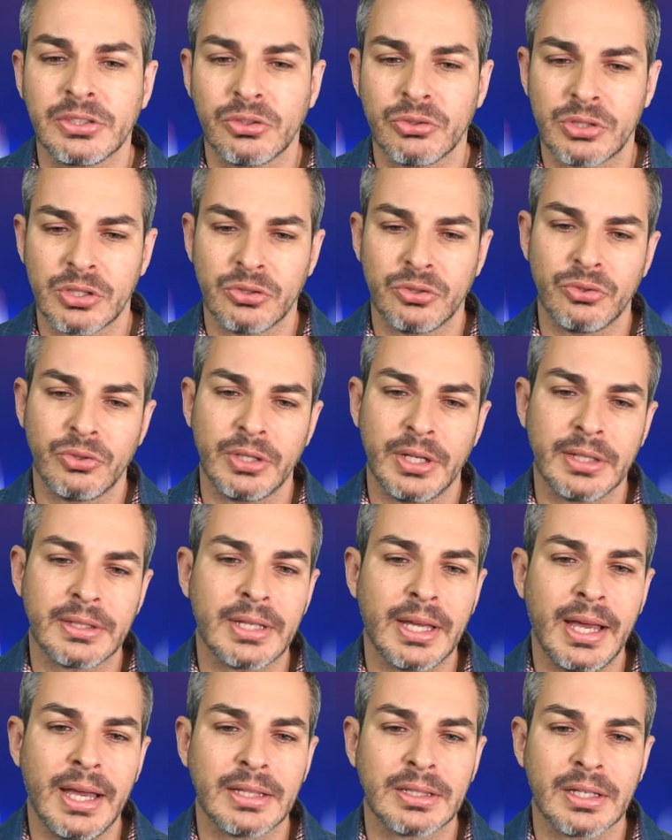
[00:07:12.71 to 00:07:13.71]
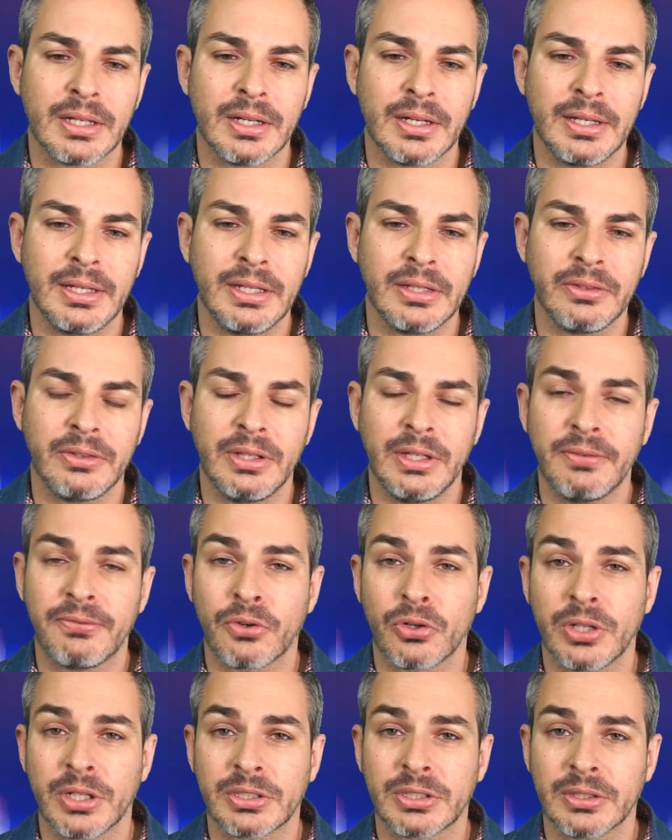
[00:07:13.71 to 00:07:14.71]
You can do that at
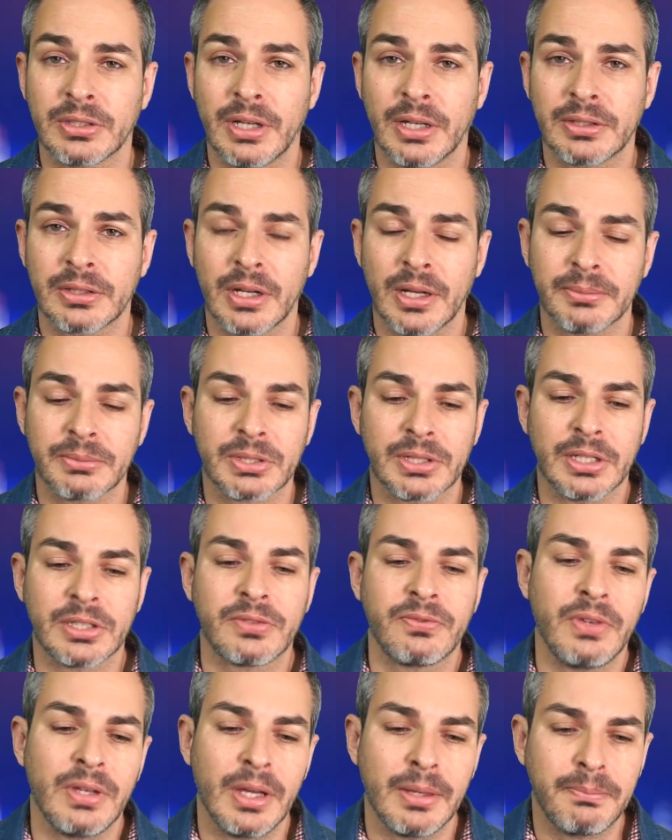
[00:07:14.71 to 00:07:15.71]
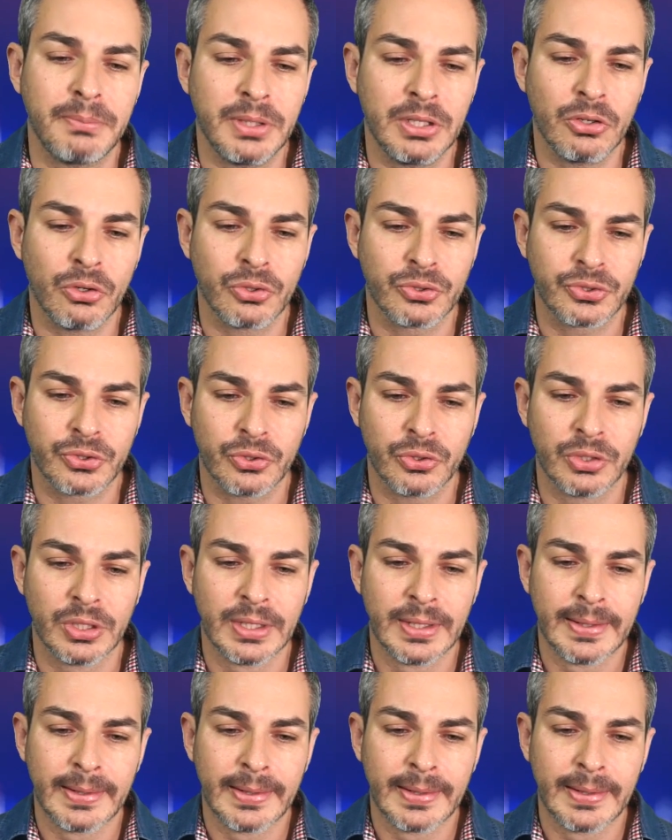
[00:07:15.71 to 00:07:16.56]
e4electric.com/VIP. Also,